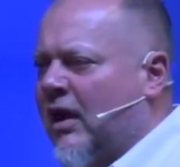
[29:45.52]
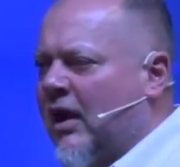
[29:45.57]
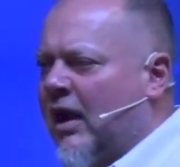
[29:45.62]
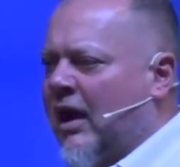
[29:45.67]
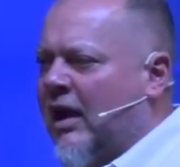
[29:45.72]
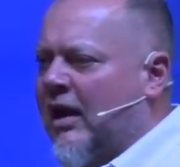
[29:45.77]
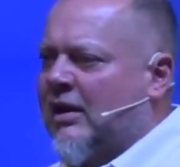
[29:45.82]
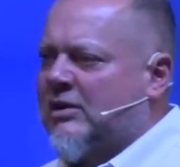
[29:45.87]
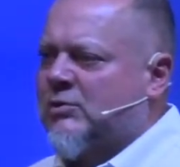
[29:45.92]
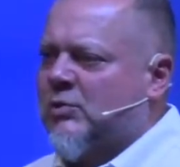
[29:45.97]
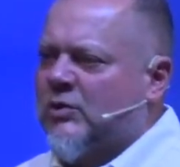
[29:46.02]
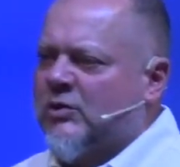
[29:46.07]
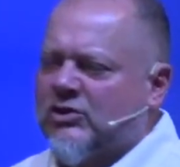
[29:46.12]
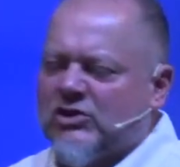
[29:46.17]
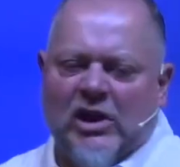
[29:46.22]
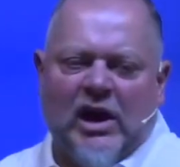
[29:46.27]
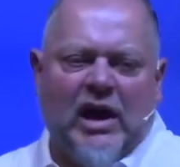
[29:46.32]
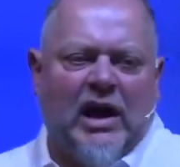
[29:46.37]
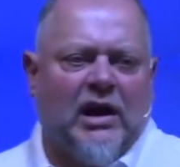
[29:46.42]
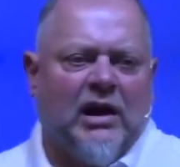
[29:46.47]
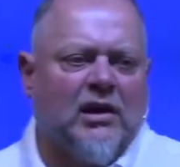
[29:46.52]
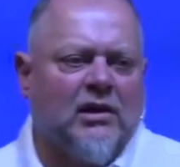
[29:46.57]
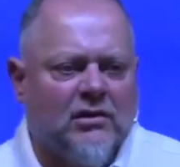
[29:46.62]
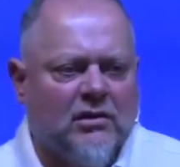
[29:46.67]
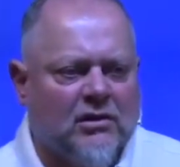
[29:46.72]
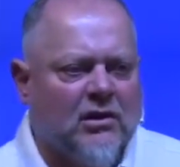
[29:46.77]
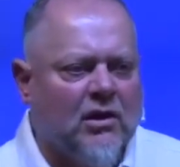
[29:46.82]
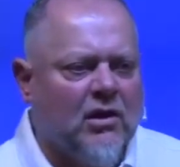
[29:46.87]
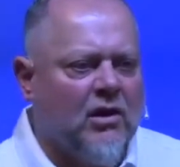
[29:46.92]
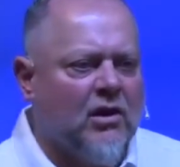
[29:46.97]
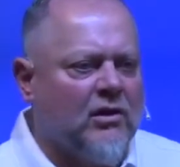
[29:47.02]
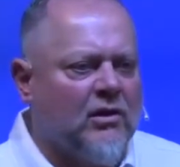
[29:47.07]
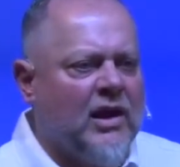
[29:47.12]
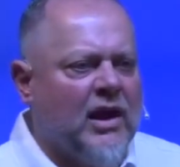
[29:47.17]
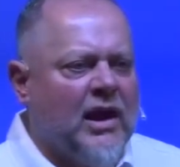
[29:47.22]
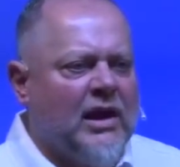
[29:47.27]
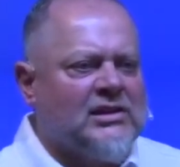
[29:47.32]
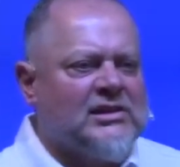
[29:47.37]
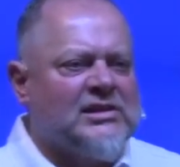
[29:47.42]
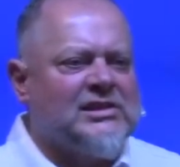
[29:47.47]
and as we're jogging along,
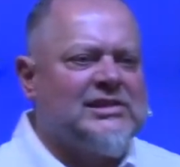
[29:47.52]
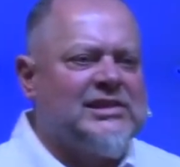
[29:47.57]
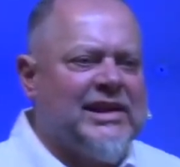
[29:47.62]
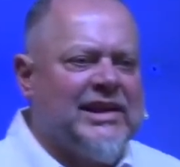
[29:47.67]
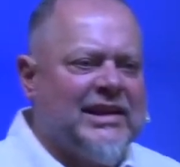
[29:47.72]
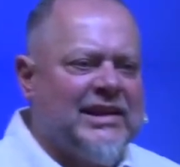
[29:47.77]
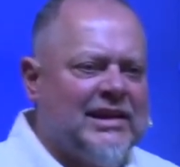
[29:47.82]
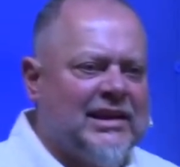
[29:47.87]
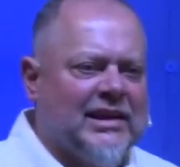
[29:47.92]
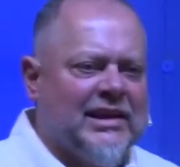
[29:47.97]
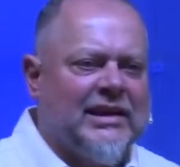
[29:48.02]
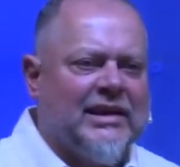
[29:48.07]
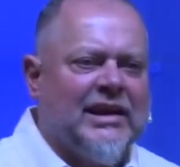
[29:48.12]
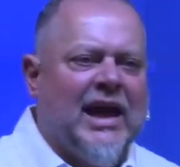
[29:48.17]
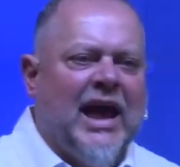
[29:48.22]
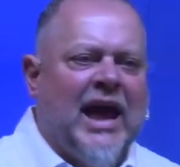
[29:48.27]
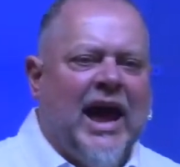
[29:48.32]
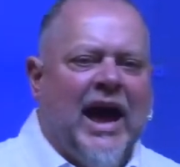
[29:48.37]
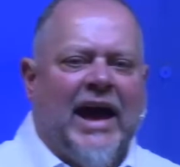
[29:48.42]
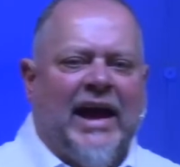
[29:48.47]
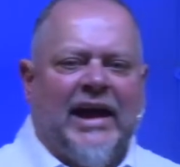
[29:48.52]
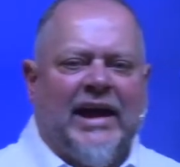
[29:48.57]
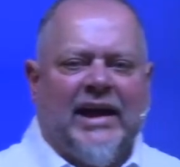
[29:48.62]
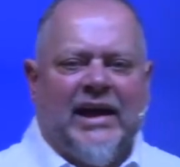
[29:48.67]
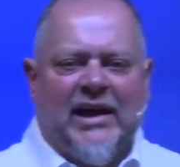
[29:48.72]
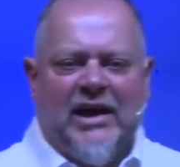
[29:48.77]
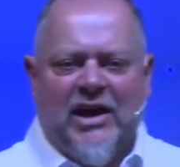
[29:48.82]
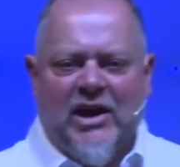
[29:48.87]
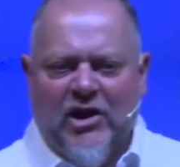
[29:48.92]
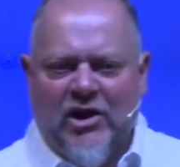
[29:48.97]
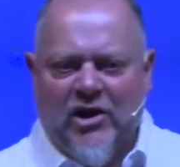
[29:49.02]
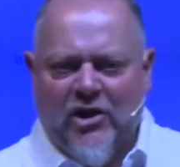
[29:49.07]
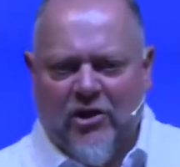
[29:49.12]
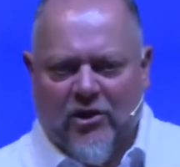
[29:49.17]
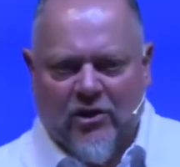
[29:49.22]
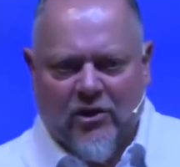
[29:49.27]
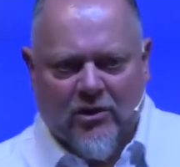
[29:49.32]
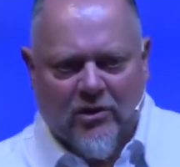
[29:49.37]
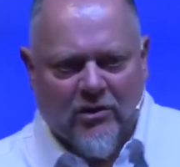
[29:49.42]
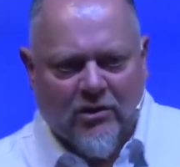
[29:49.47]
suddenly I
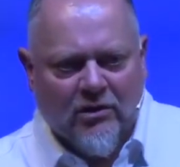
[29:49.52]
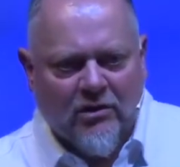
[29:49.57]
hear